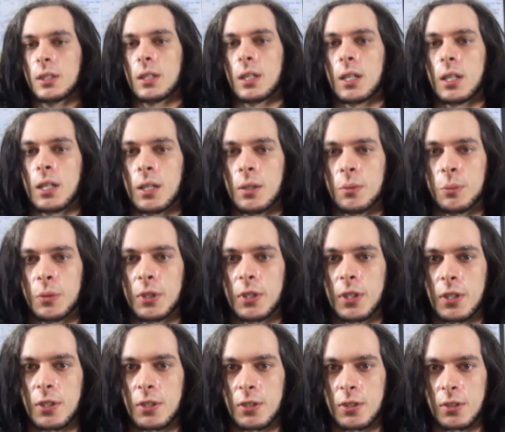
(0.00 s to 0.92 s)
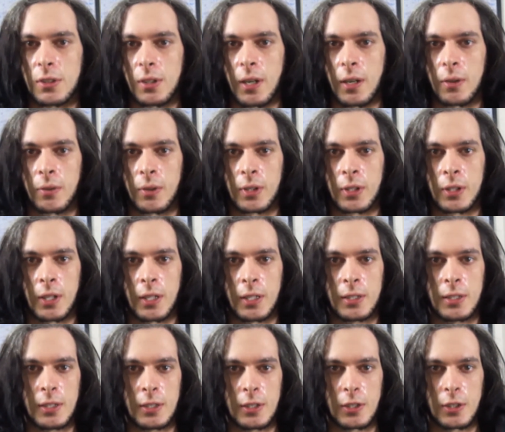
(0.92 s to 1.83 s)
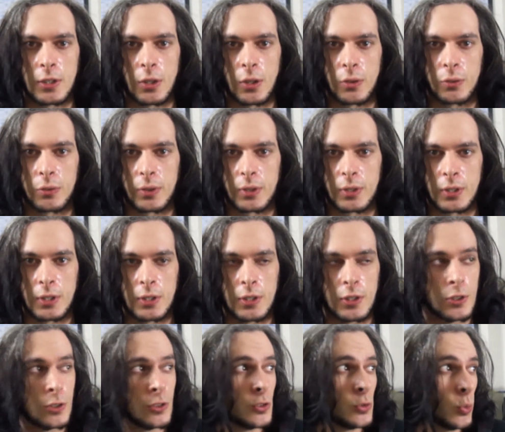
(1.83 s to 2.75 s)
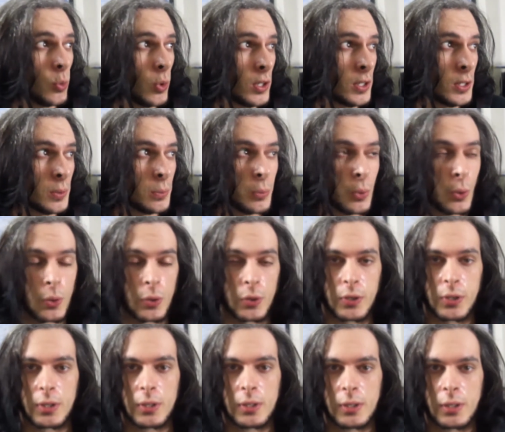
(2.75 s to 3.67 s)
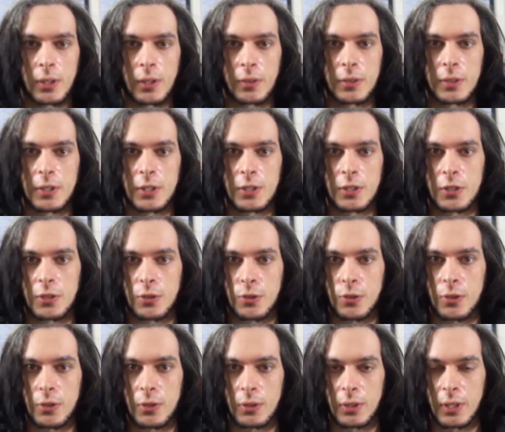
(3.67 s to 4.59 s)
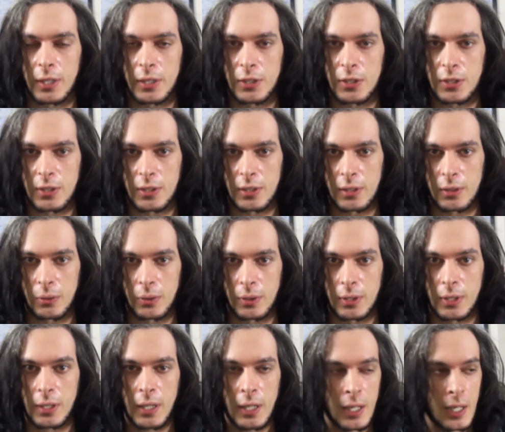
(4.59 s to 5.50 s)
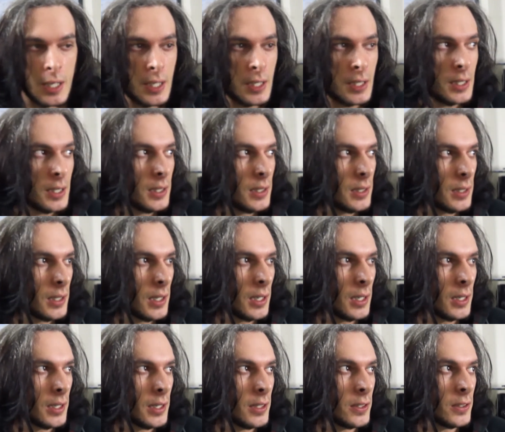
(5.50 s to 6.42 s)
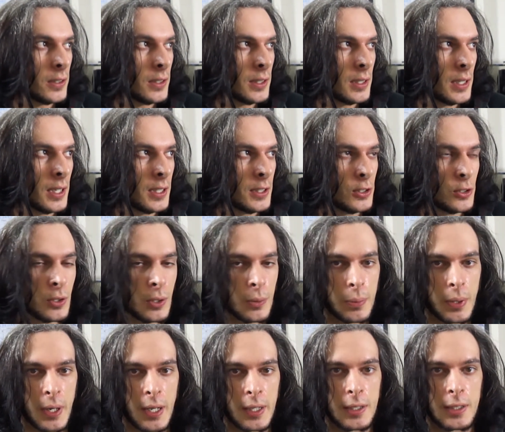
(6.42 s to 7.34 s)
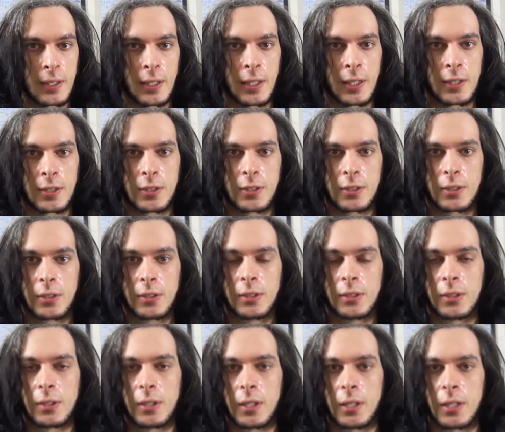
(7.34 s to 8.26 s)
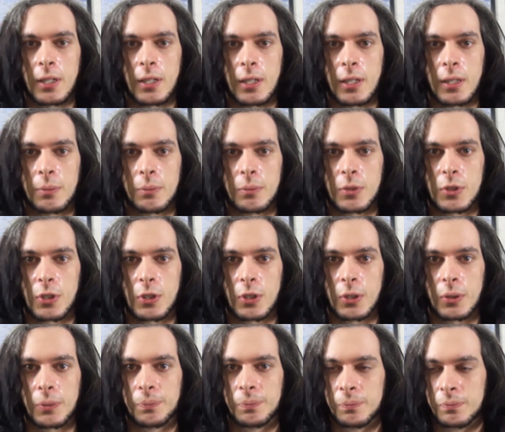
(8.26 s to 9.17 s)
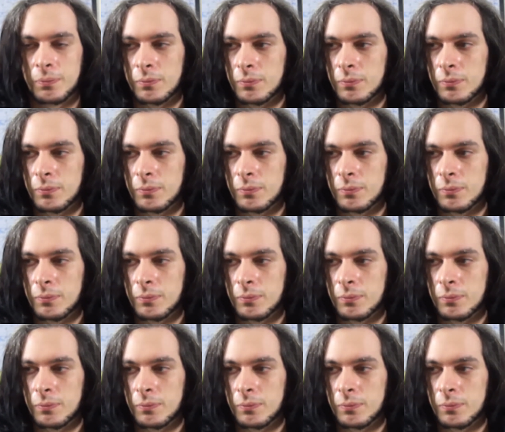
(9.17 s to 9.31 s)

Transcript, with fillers: um, because I wanted, I need to know if I need to use one or both of these studio lights so when Uh, Aaron and I do our podcast, um, so